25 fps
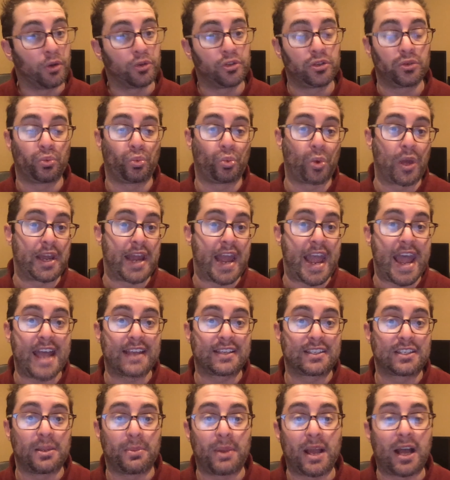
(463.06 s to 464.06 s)
When
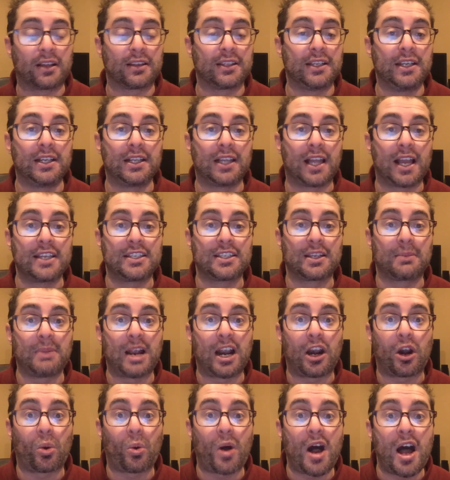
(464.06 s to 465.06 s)
asked about legalizing
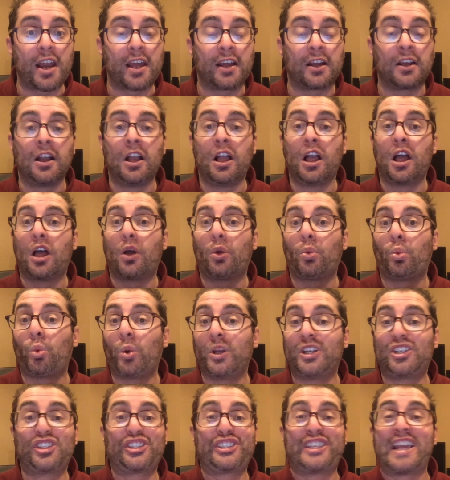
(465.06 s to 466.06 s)
marijuana,
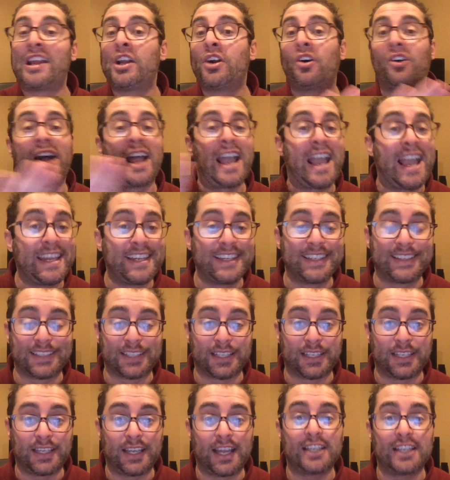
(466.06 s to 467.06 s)
which
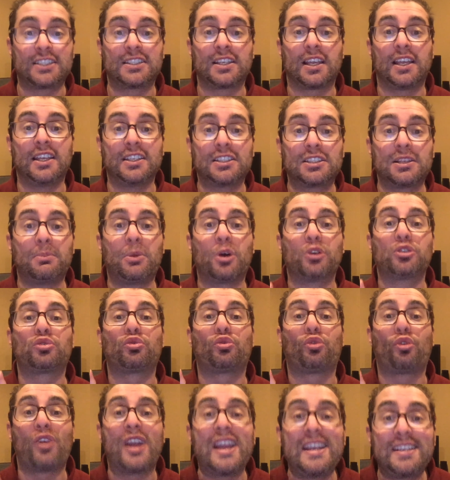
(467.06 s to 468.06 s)
single-handedly is the most
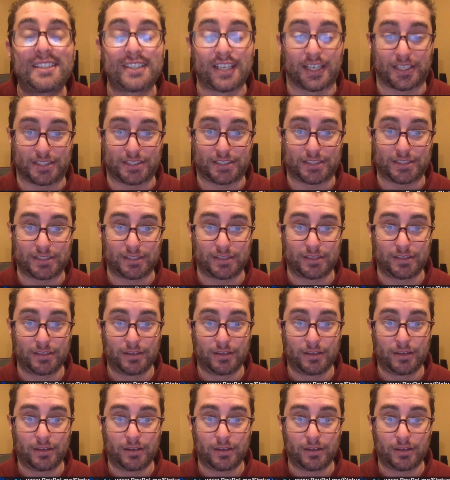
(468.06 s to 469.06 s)
racist
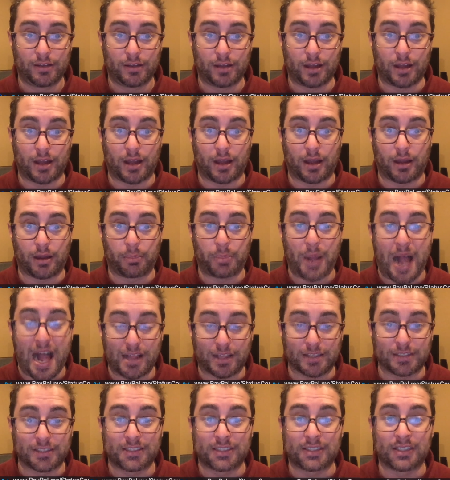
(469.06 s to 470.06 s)

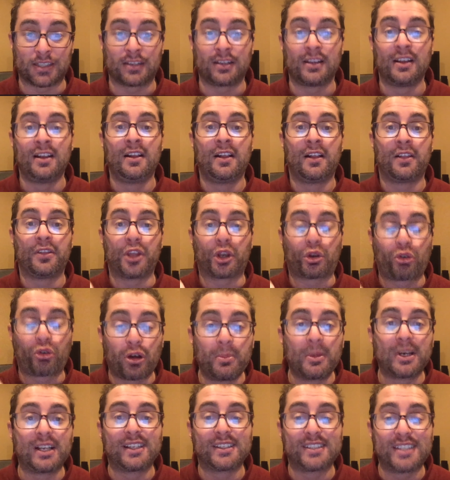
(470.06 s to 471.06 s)
policy, the
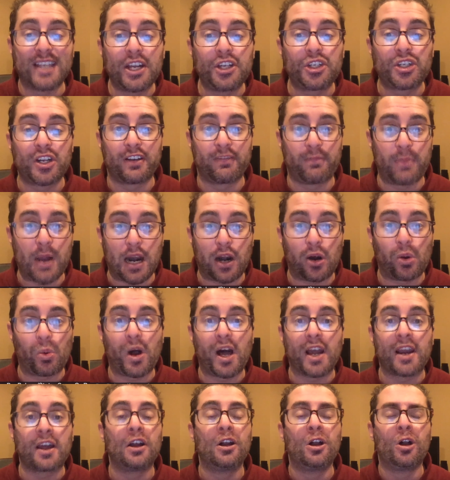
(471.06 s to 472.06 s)
criminalization of
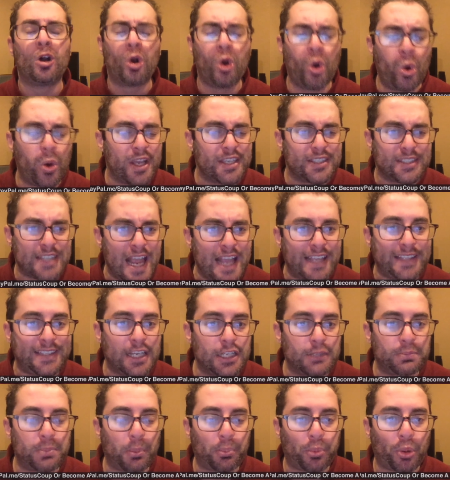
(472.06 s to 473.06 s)
marijuana, who has that
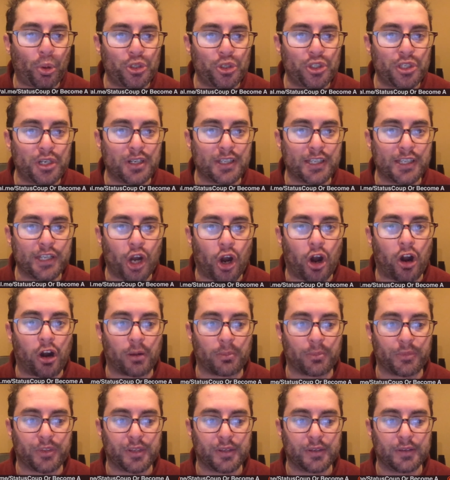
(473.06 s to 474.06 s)
disproportionately
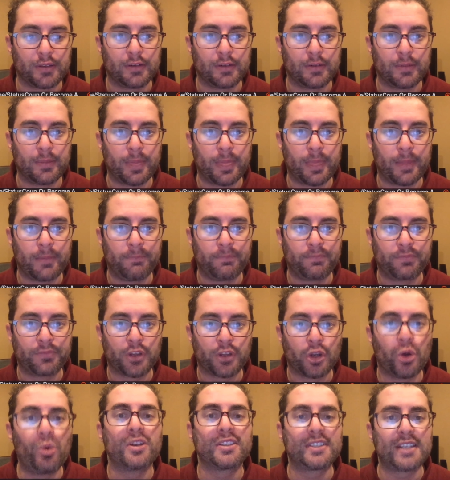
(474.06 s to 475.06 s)
harmed?
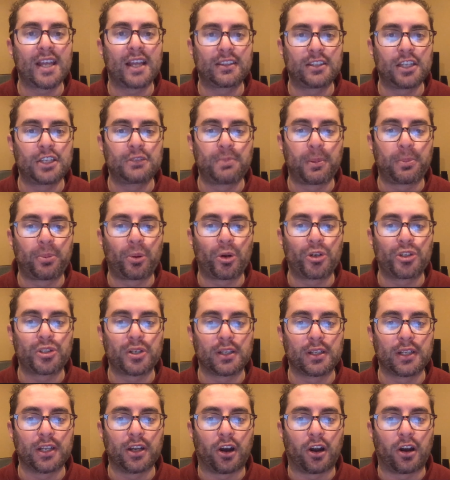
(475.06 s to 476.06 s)
Who is that
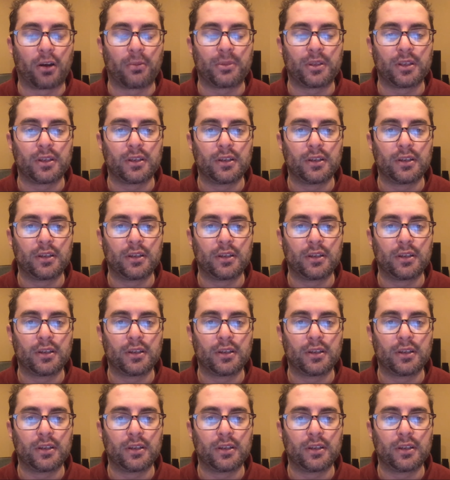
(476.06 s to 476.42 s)
disproportionately harmed?